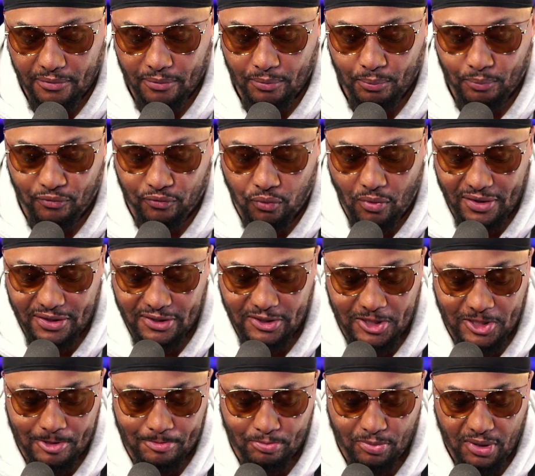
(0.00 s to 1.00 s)
forced
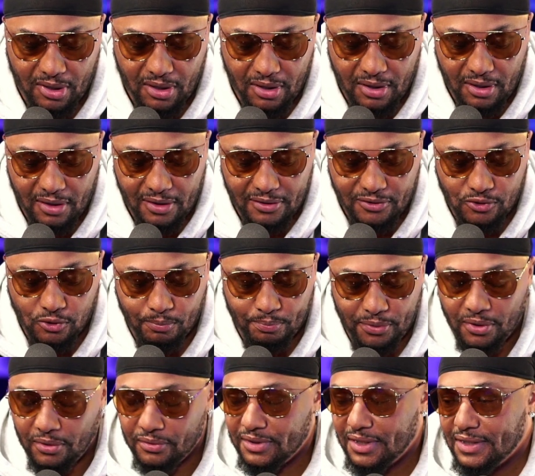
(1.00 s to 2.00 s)
them to
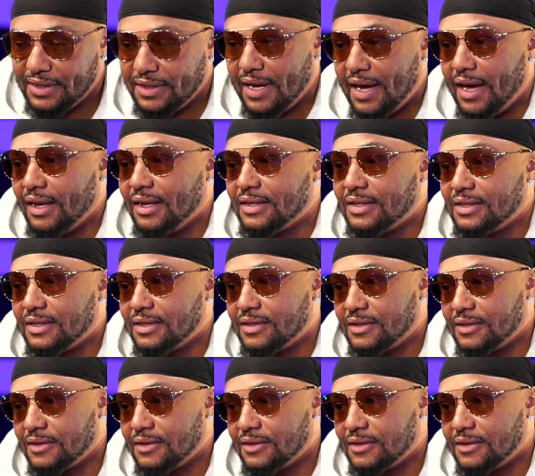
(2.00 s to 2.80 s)
build these calluses.